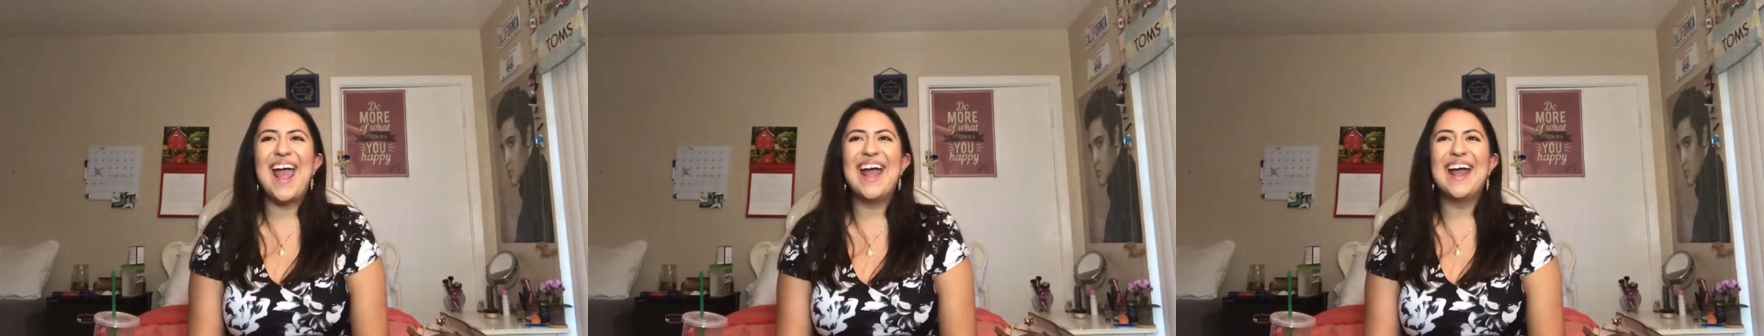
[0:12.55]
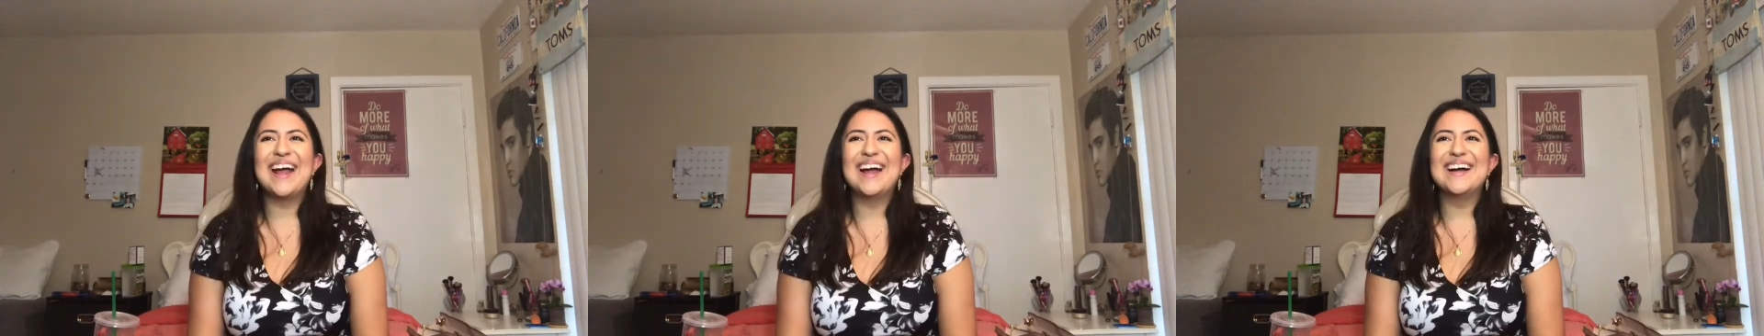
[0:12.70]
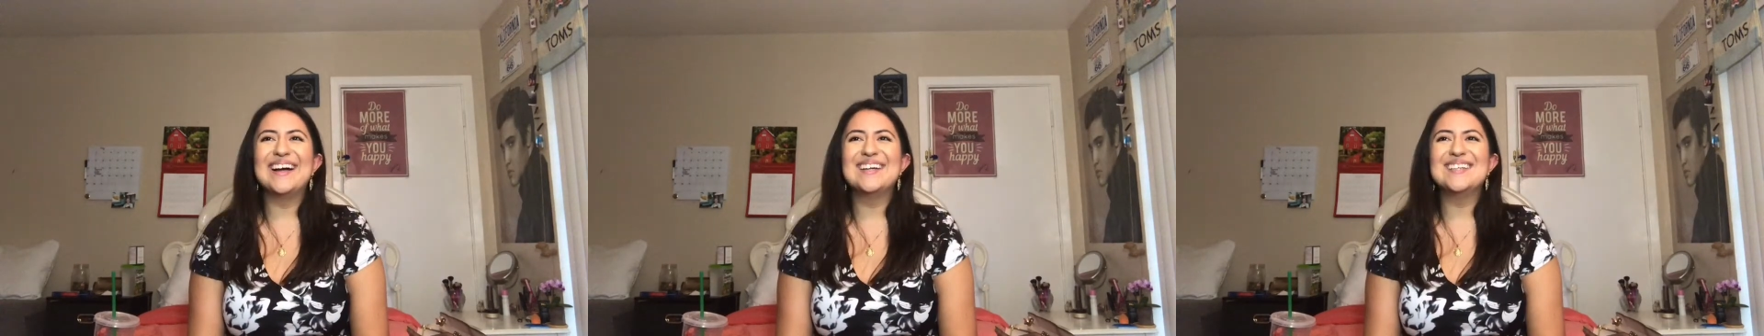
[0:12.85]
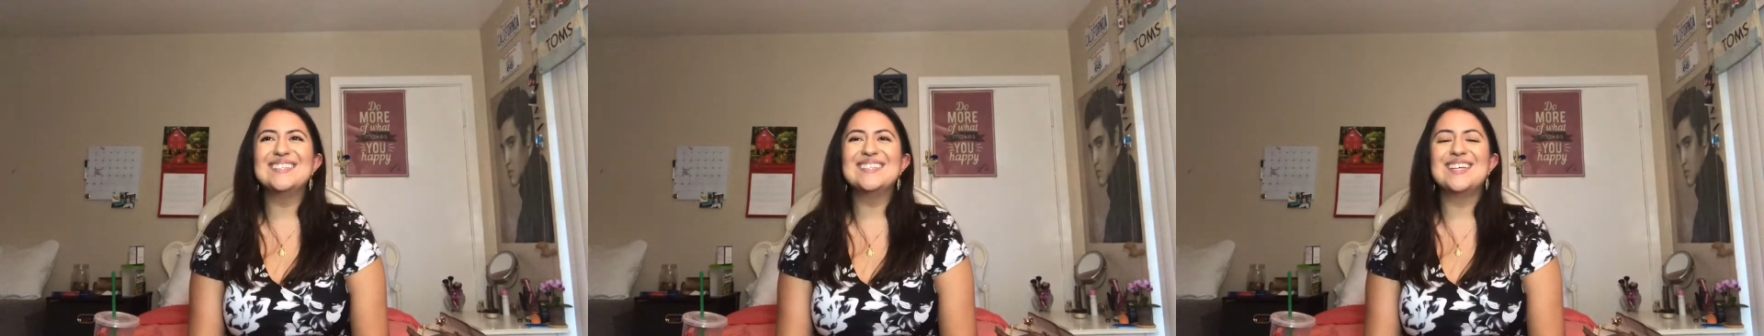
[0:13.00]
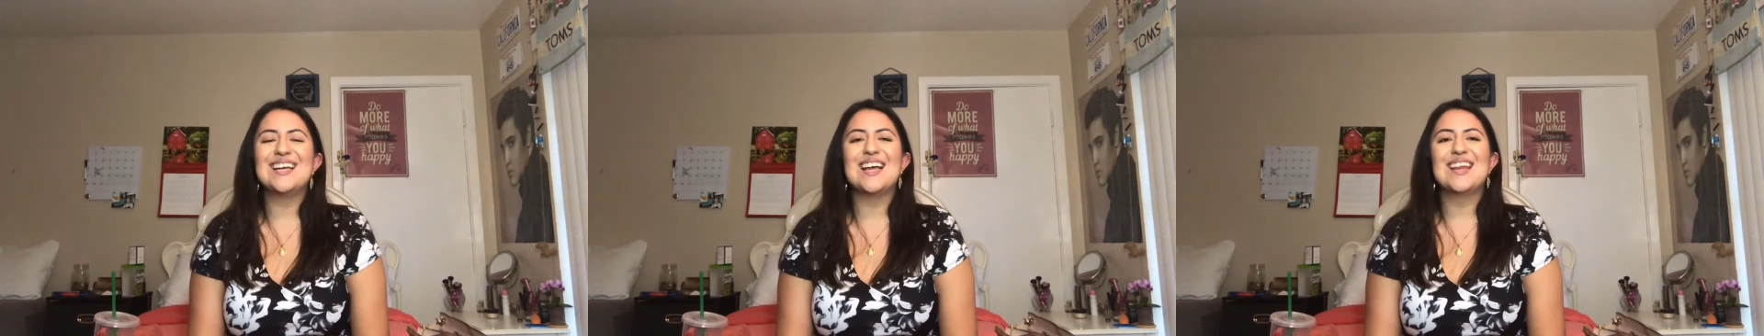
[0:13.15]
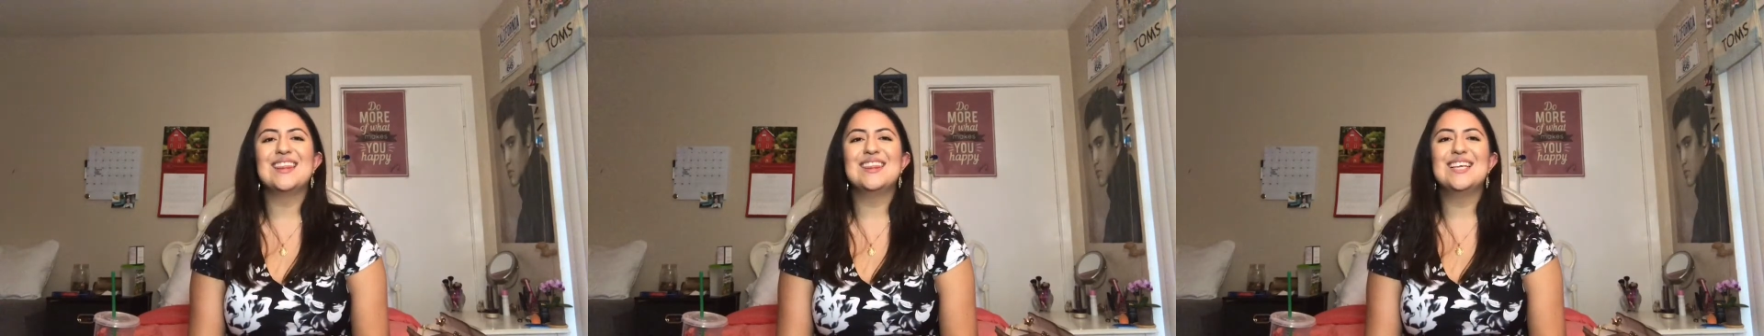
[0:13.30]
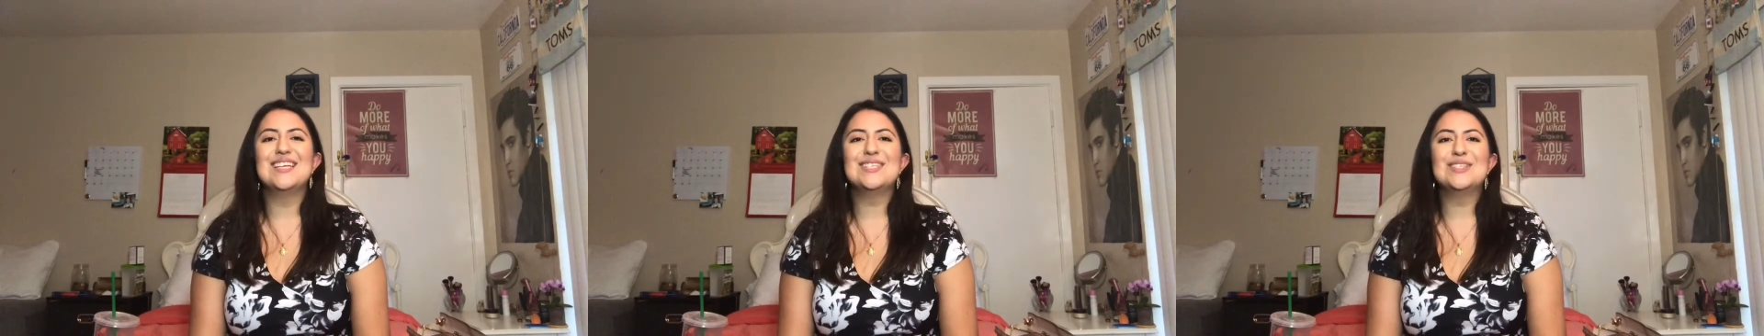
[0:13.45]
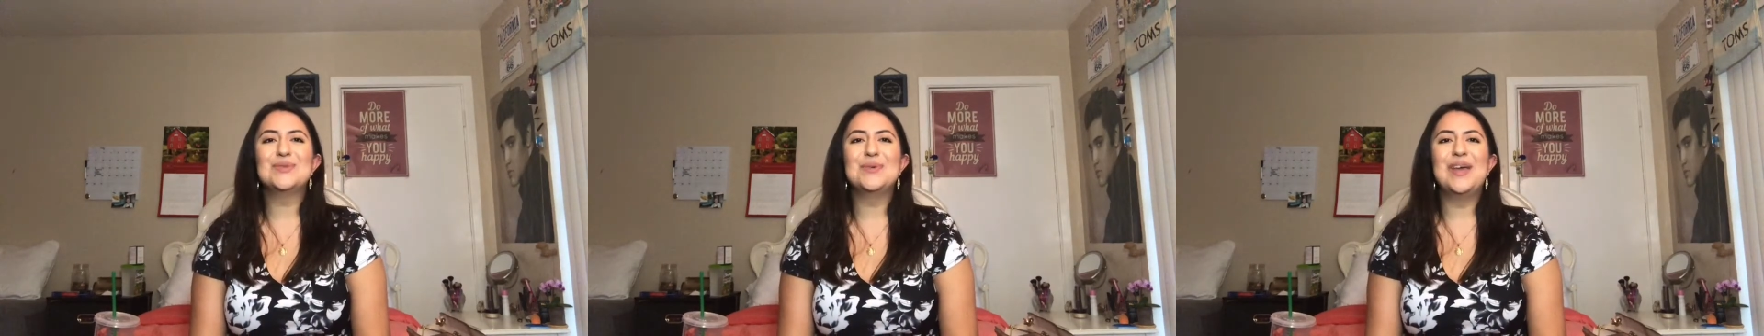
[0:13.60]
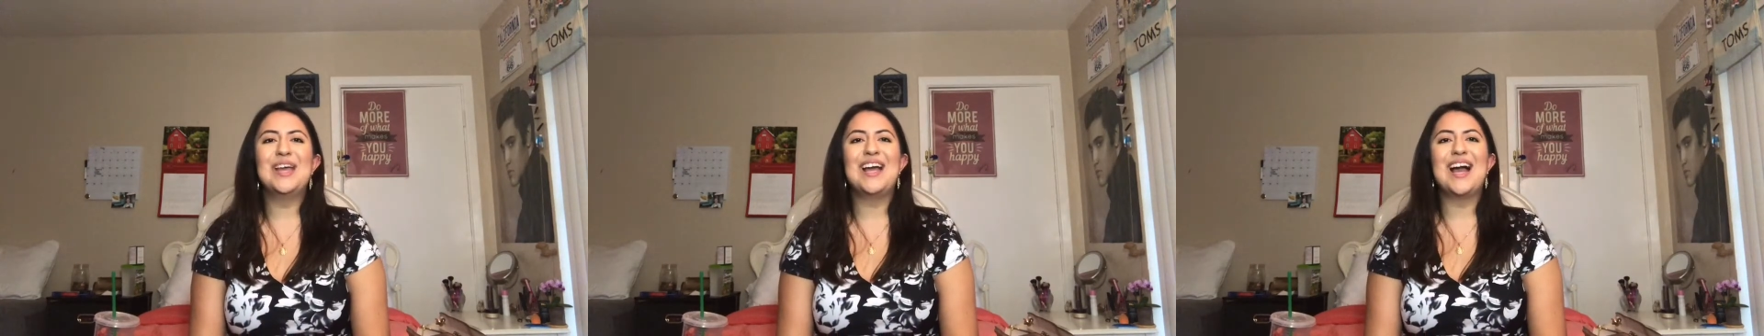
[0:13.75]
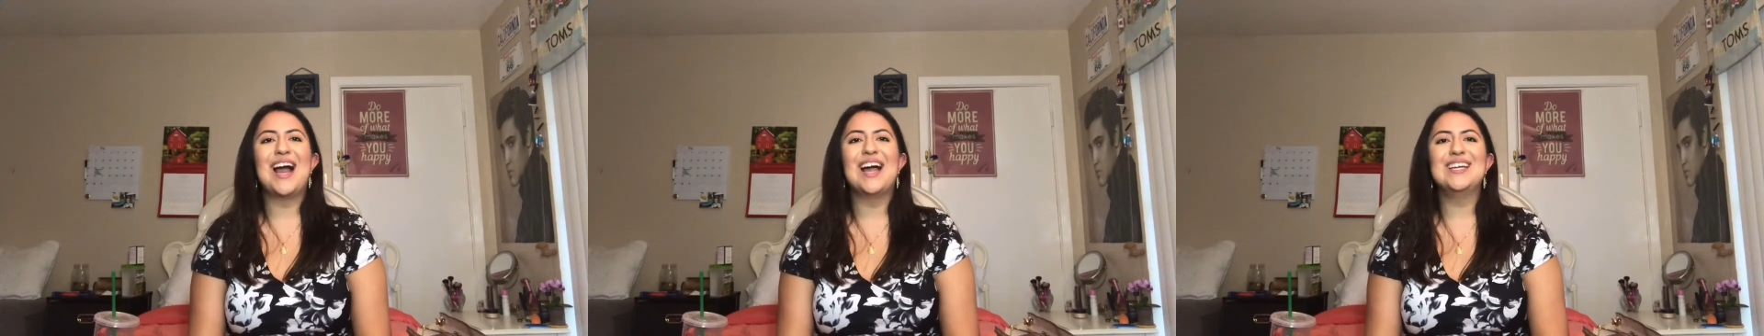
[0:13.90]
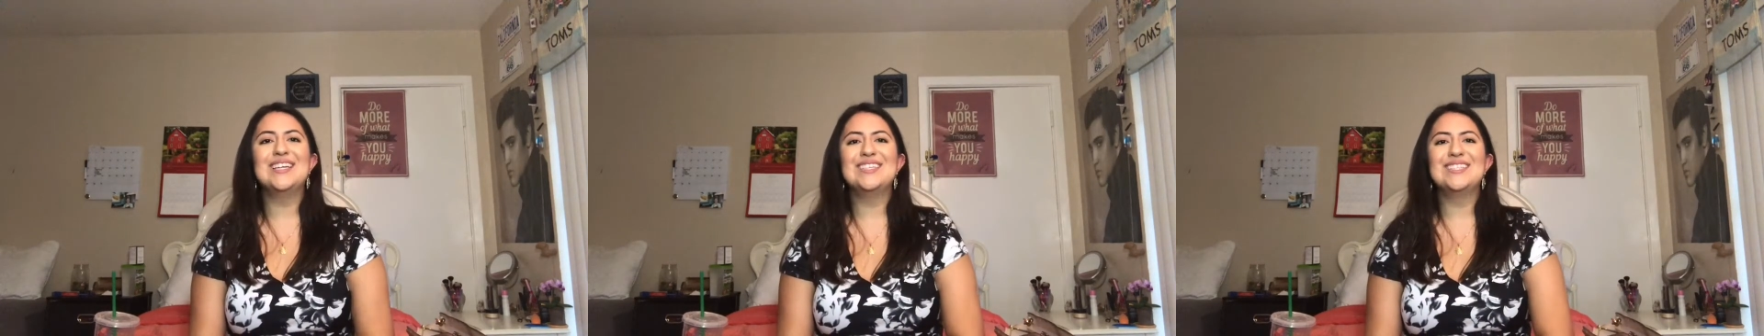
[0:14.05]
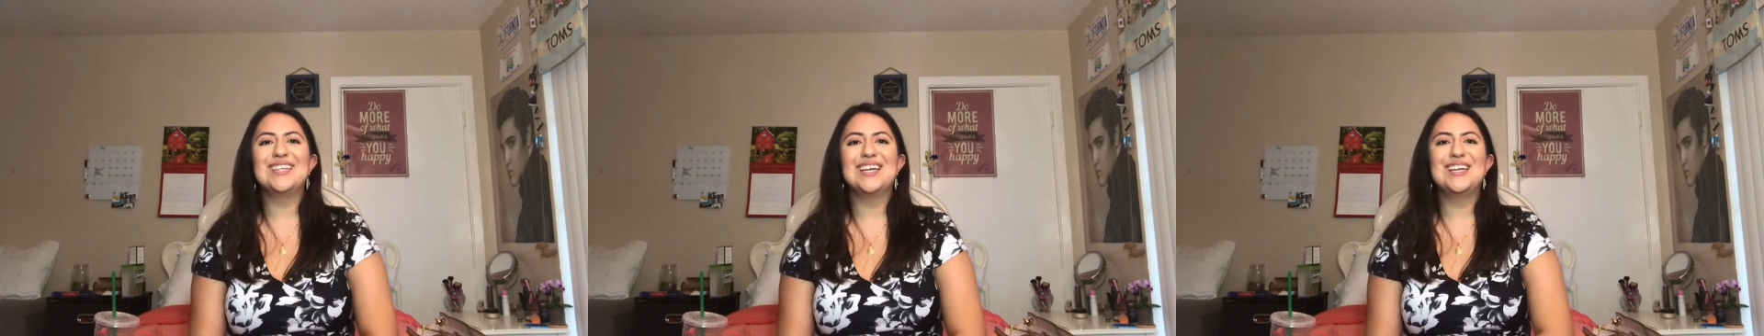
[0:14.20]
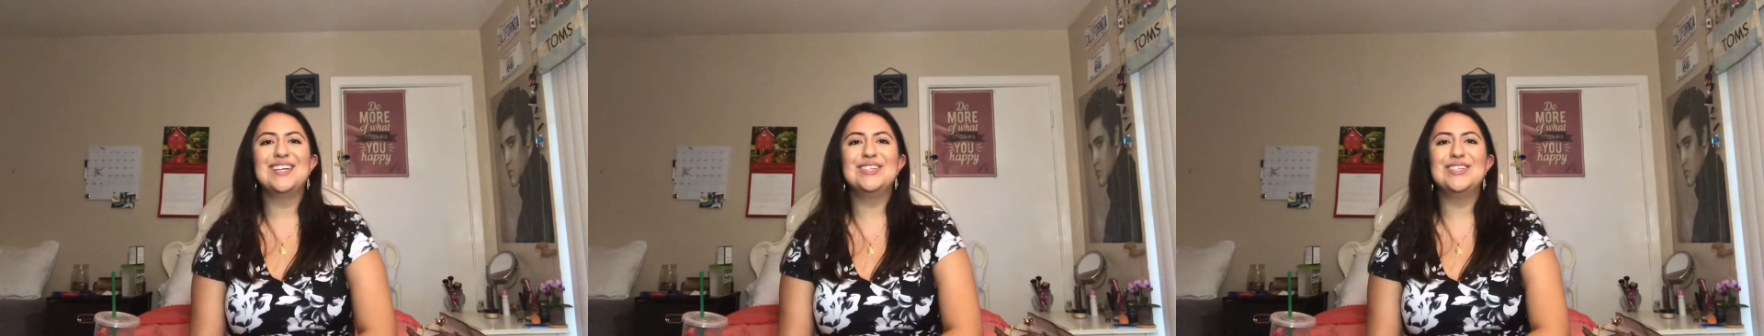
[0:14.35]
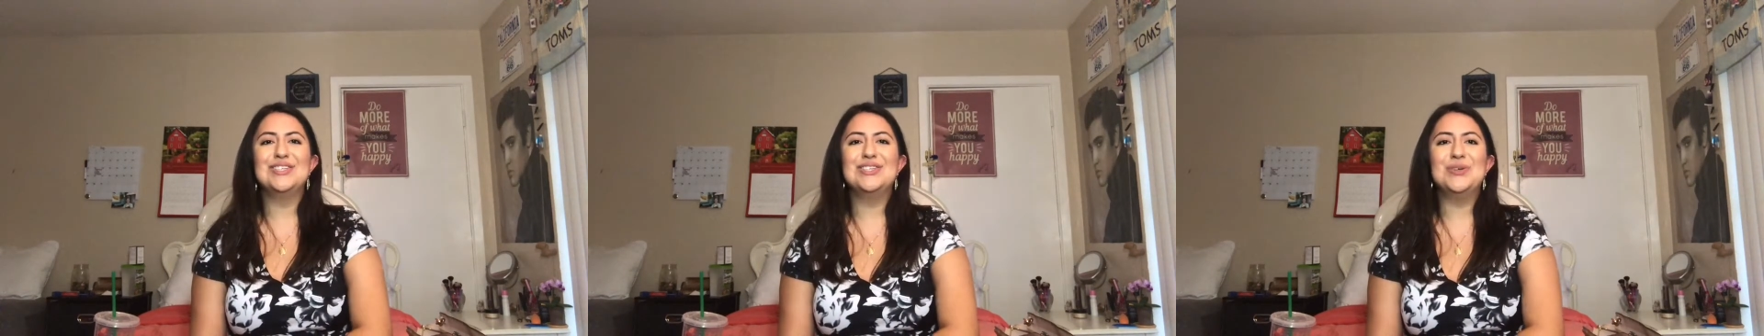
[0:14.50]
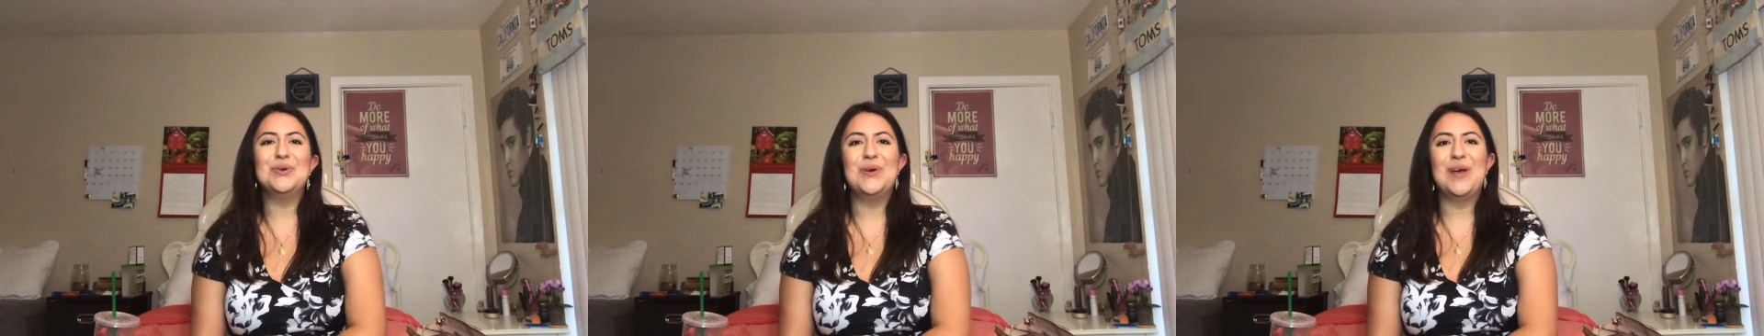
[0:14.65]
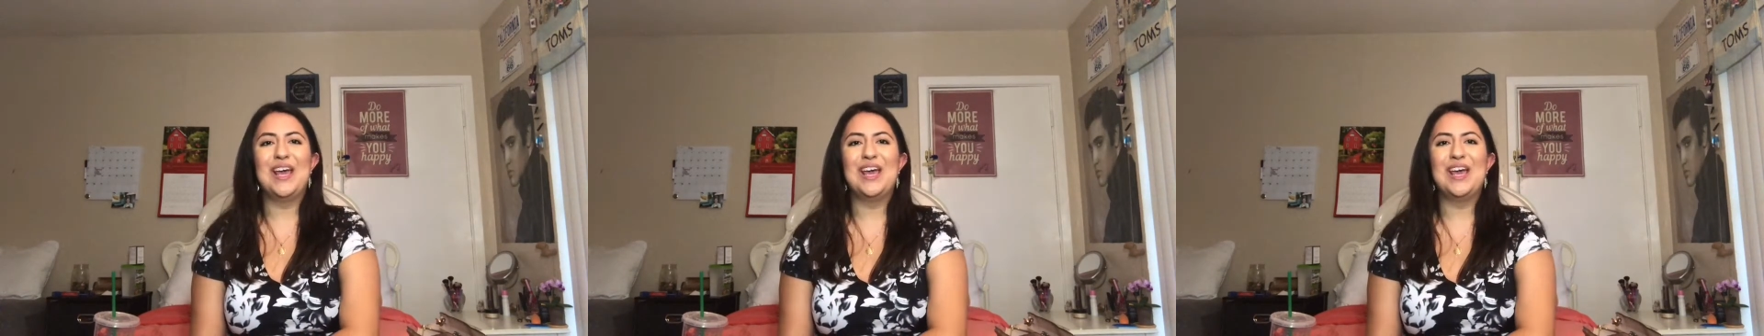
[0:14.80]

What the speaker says: and this week I decided to do